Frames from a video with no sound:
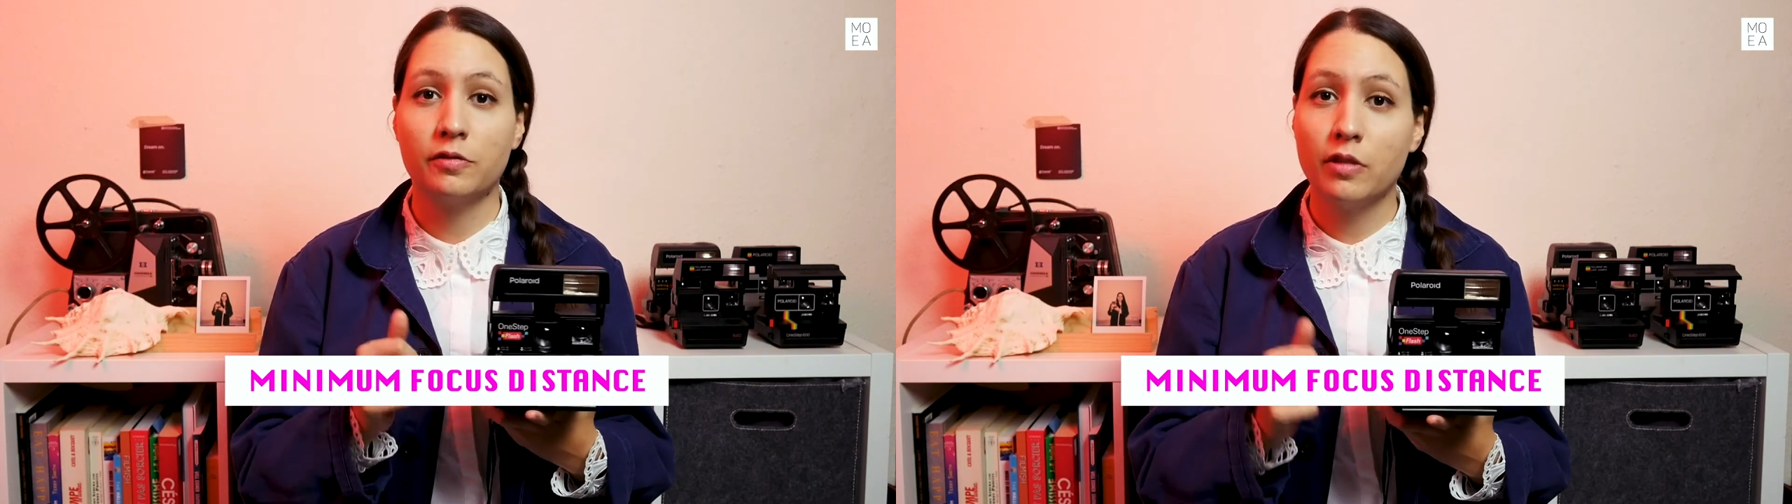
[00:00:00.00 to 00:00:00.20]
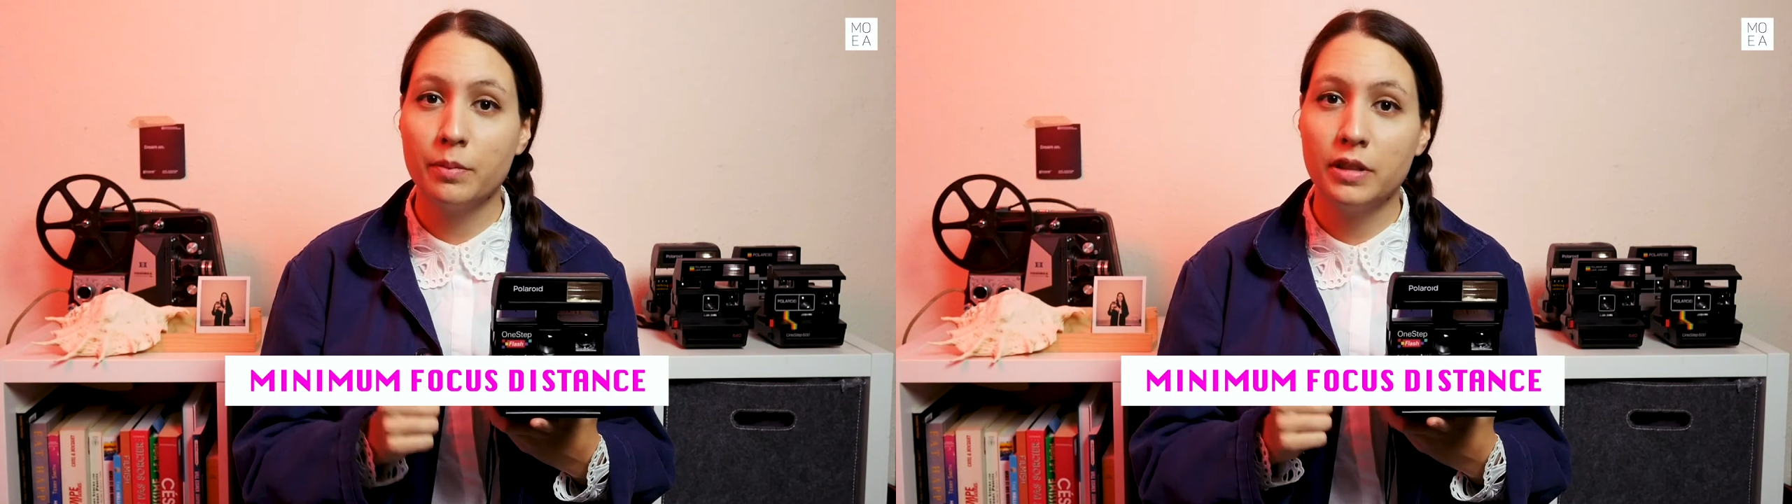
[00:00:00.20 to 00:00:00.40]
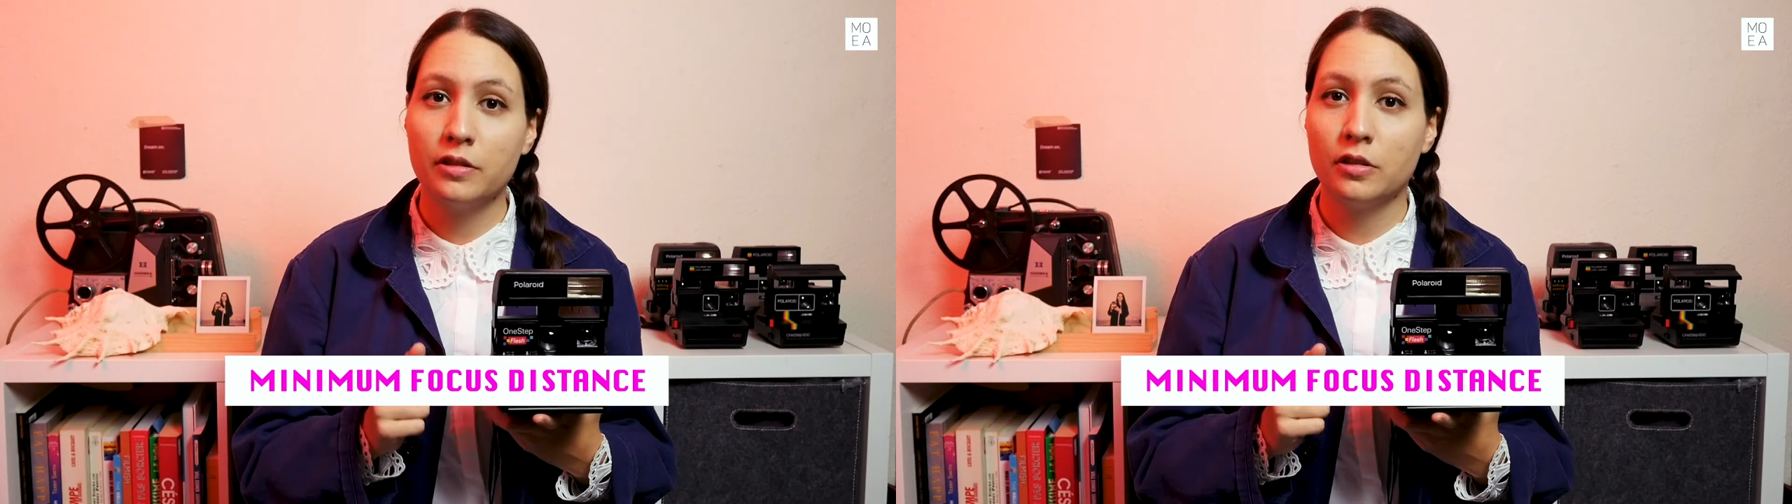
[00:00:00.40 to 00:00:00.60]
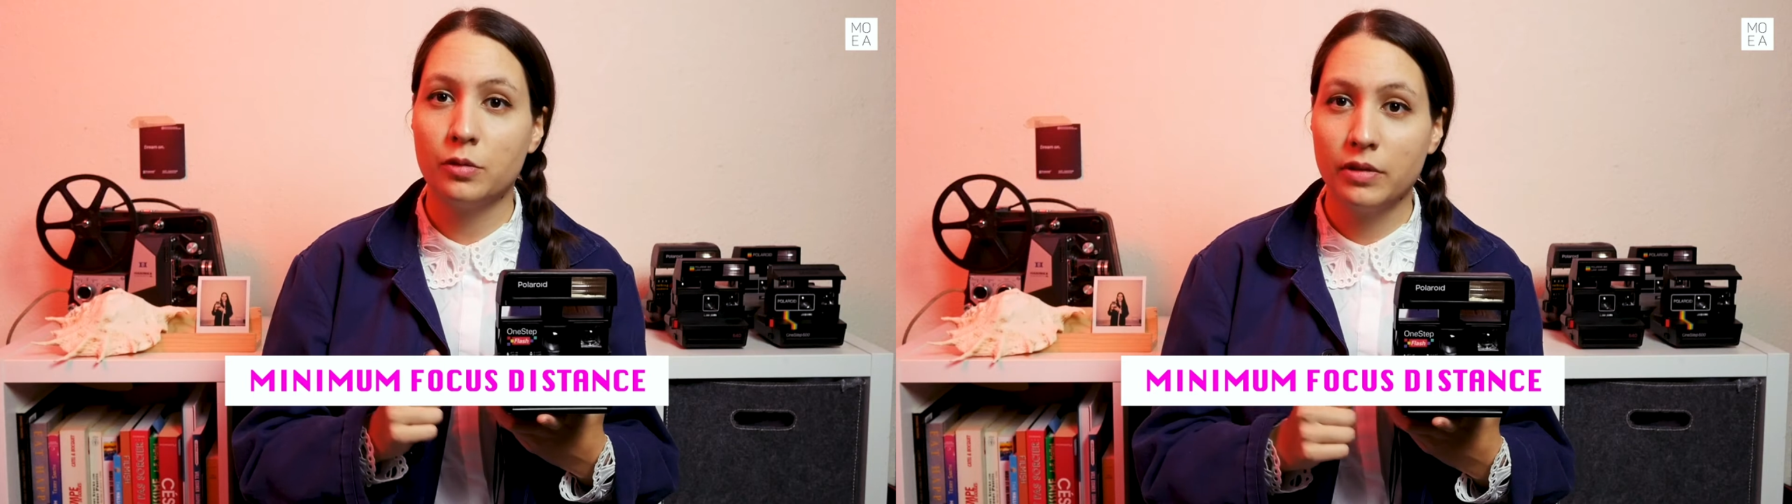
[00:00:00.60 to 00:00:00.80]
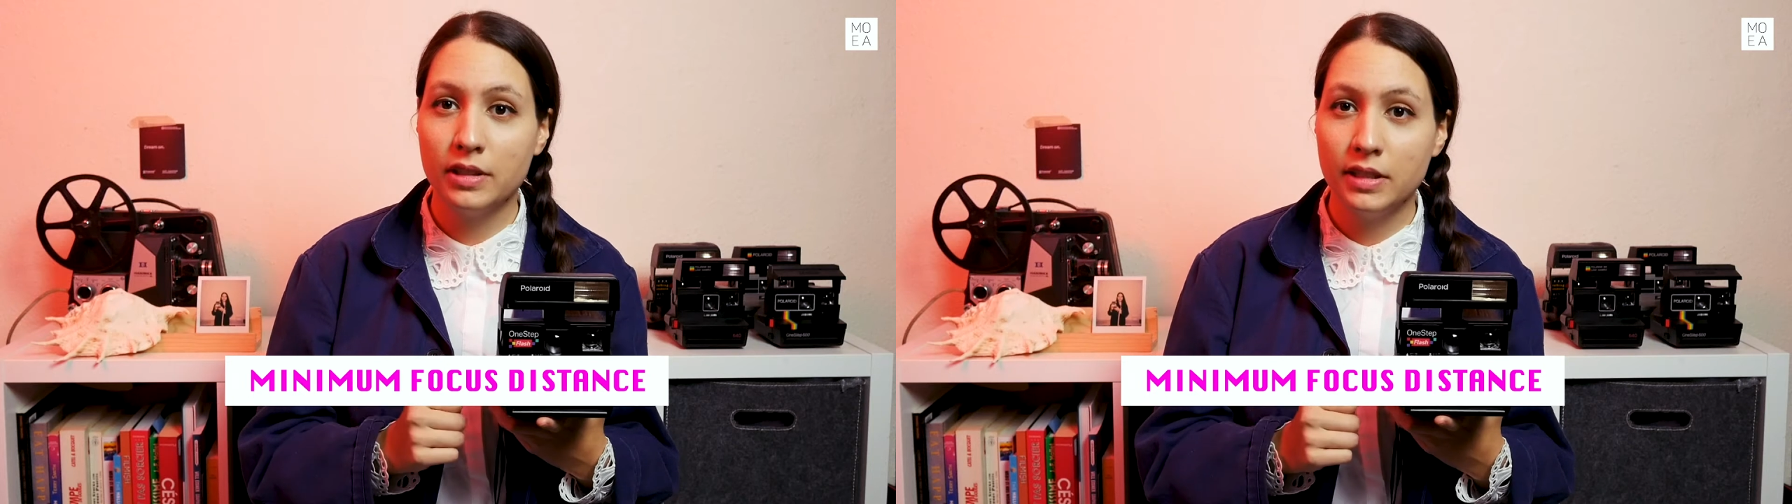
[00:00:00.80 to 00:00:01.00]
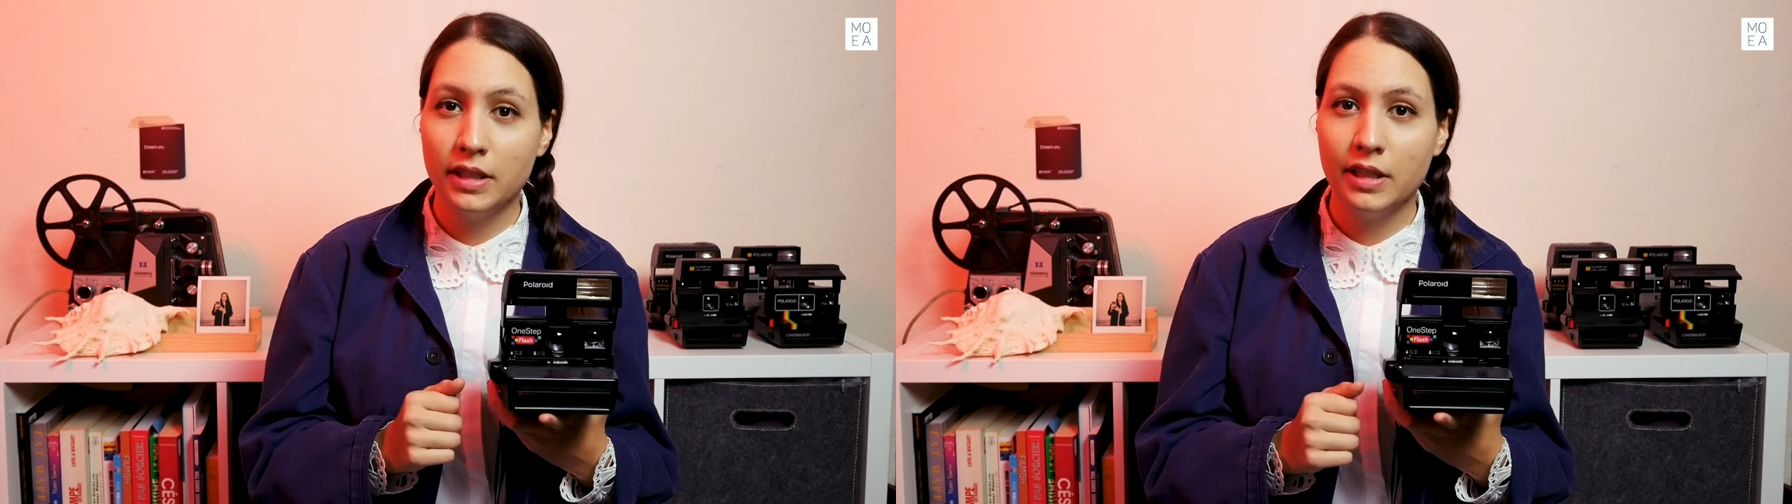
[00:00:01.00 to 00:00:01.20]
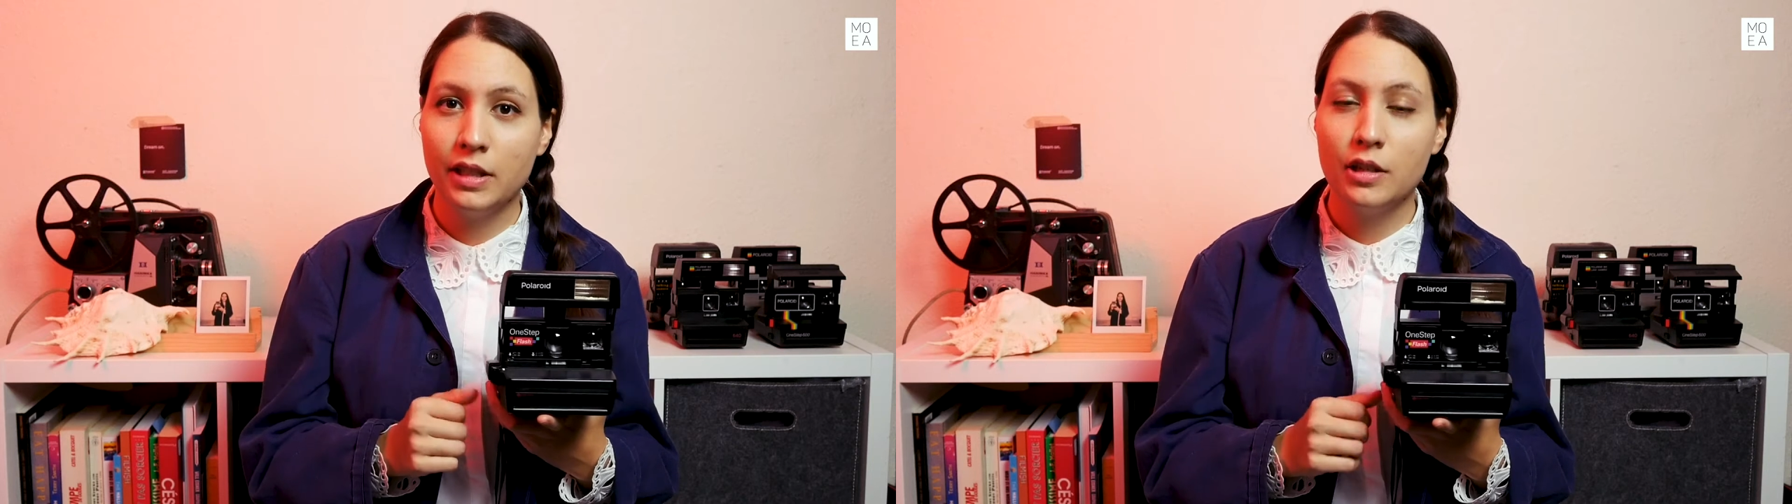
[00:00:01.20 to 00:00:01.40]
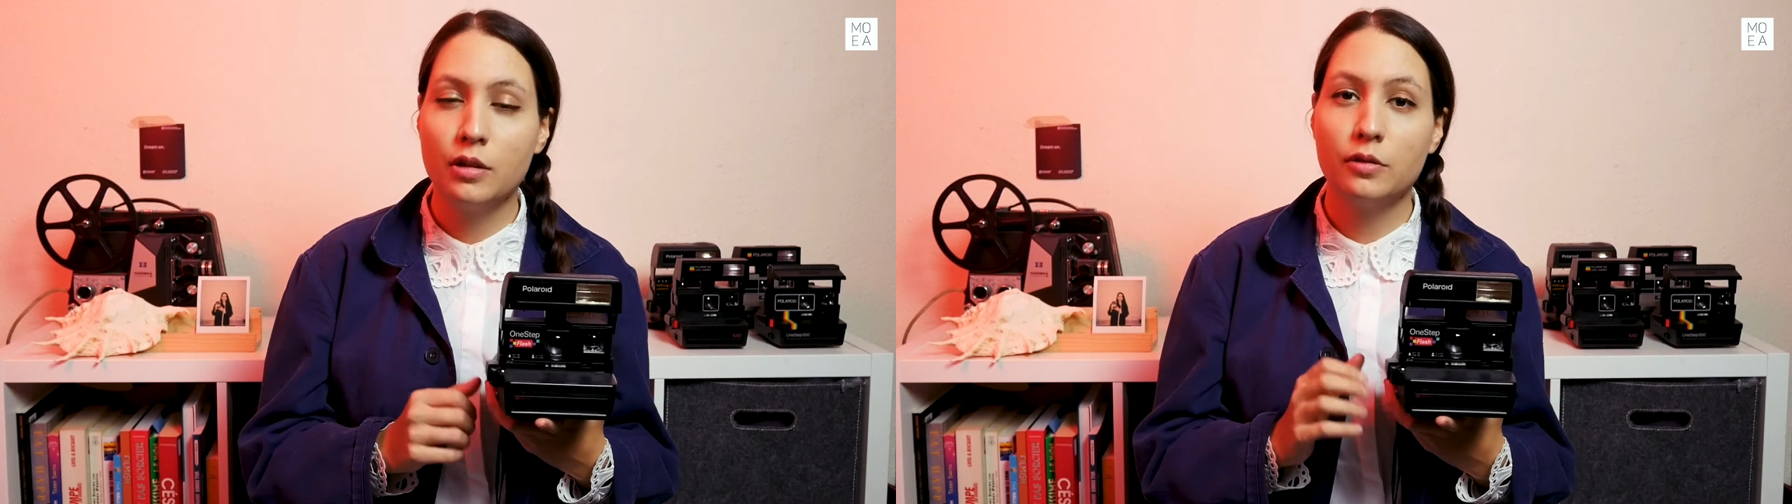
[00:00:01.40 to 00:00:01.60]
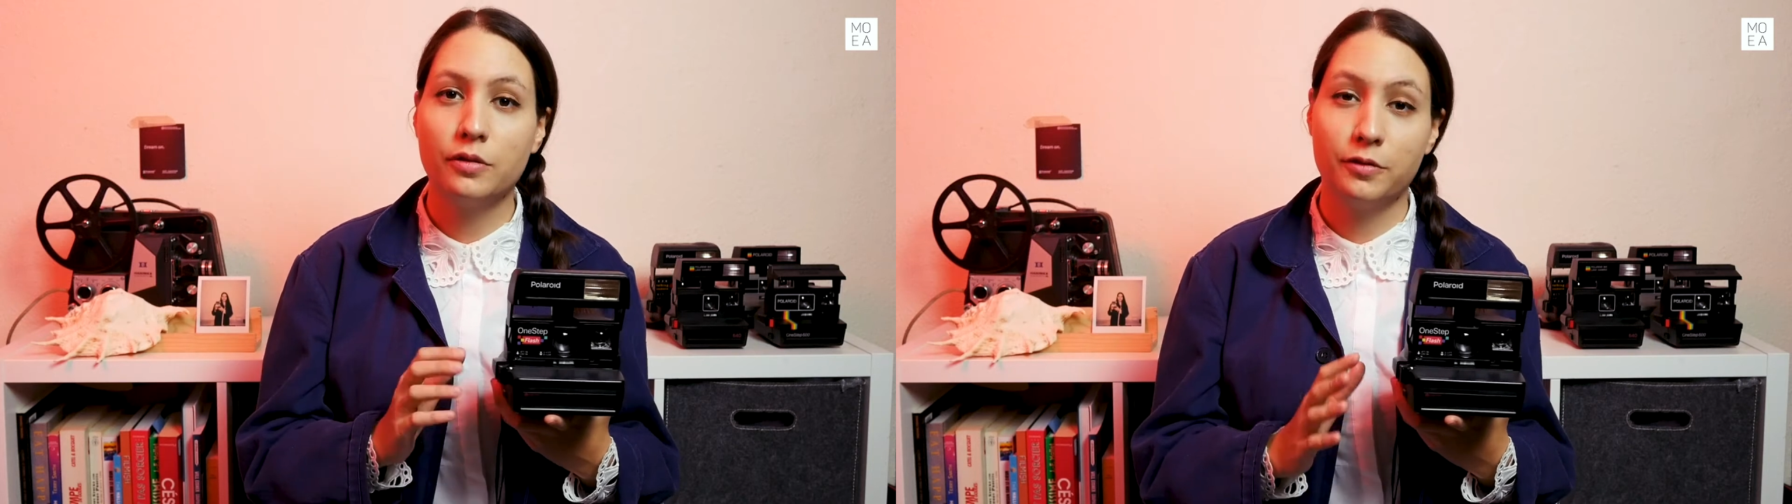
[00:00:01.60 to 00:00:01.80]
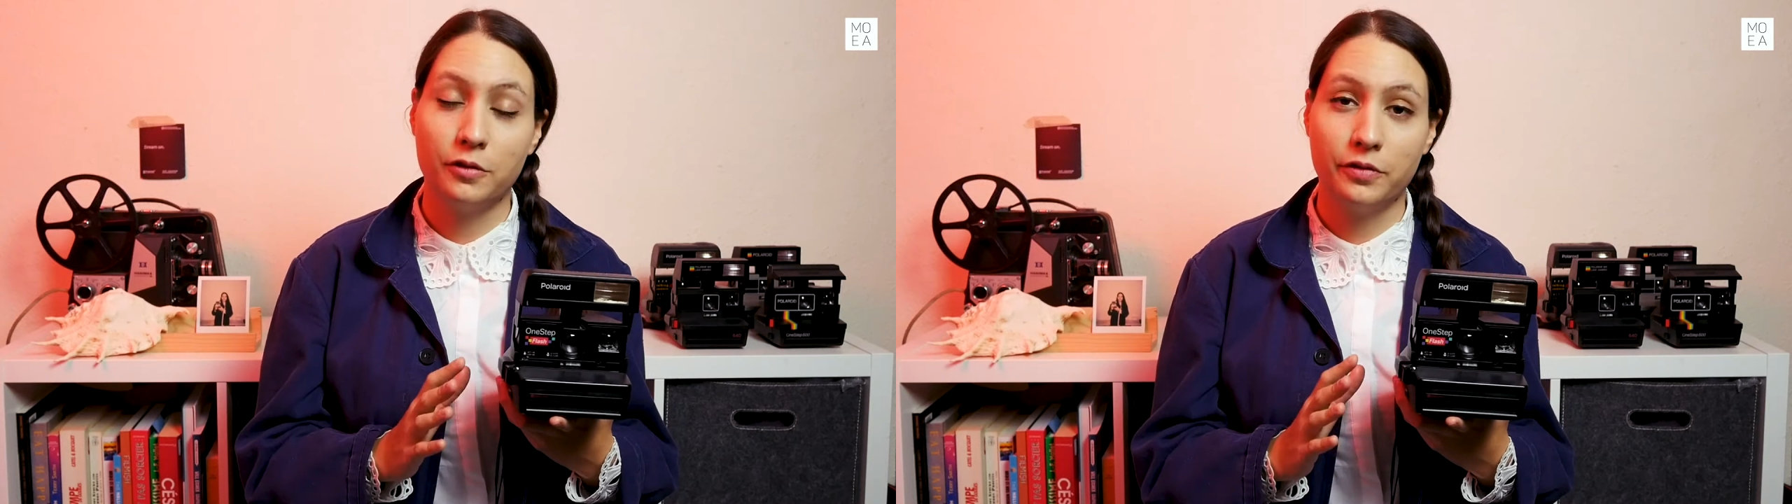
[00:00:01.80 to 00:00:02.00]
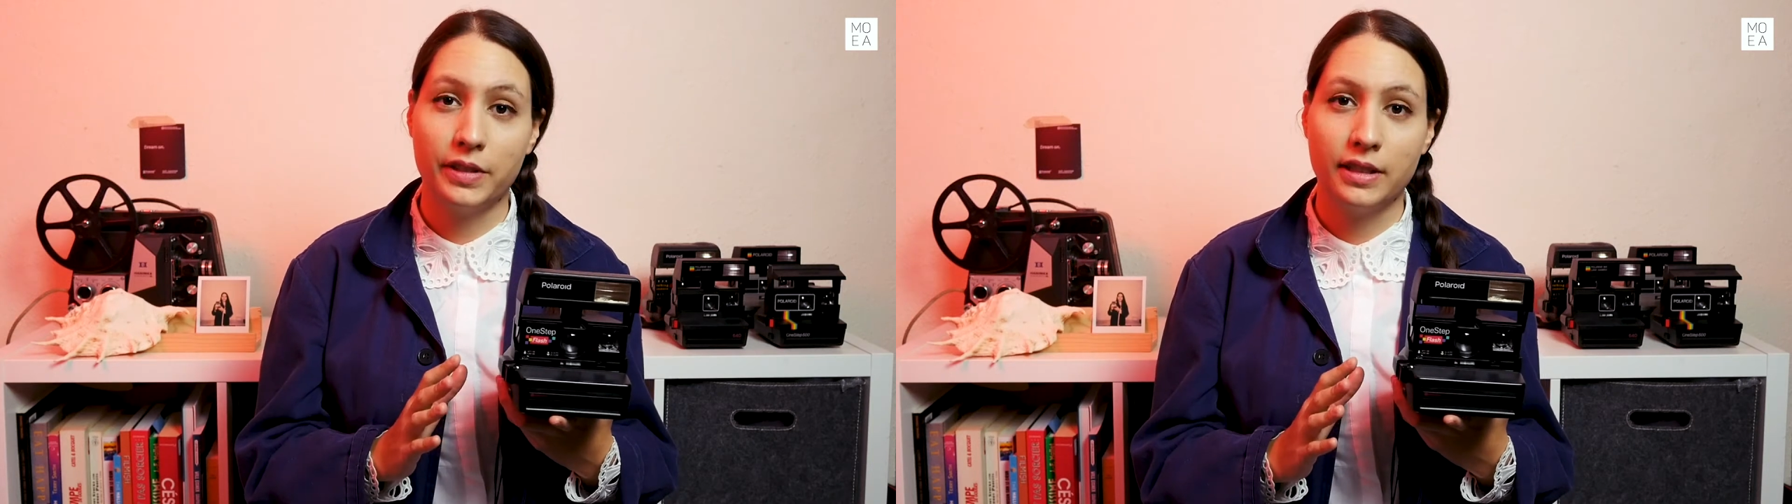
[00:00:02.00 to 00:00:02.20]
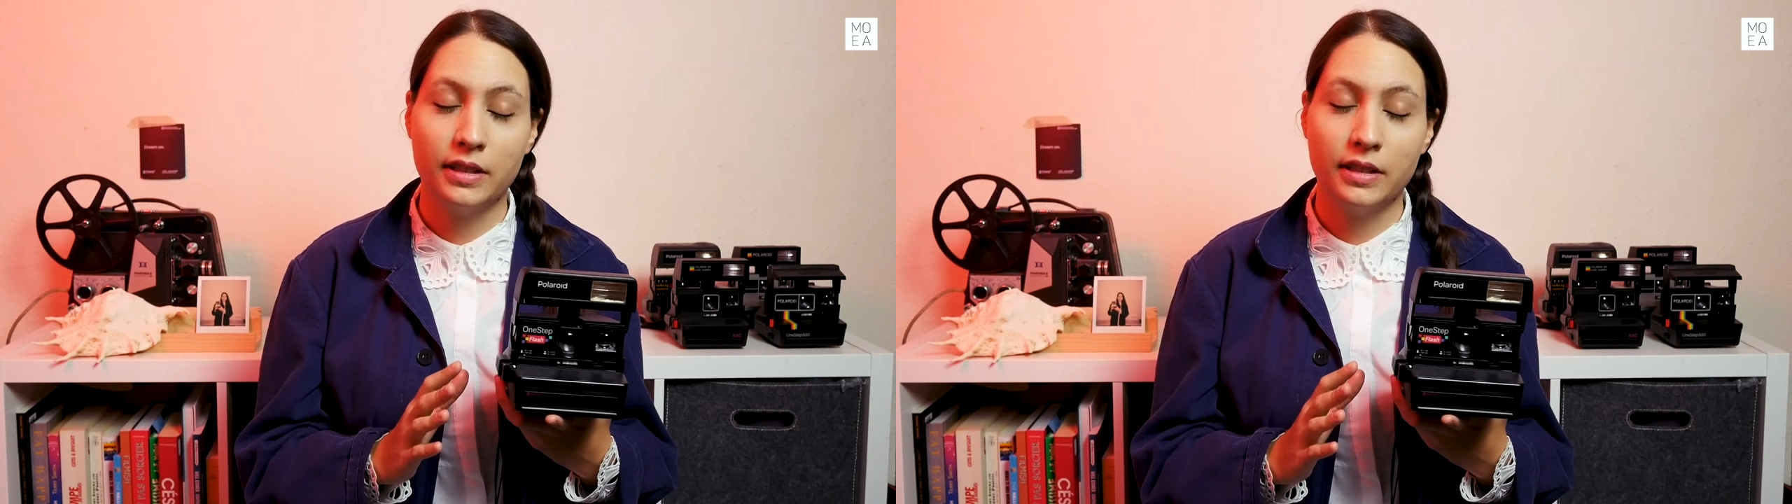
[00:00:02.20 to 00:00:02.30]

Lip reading: 1.20 m or 4 feet.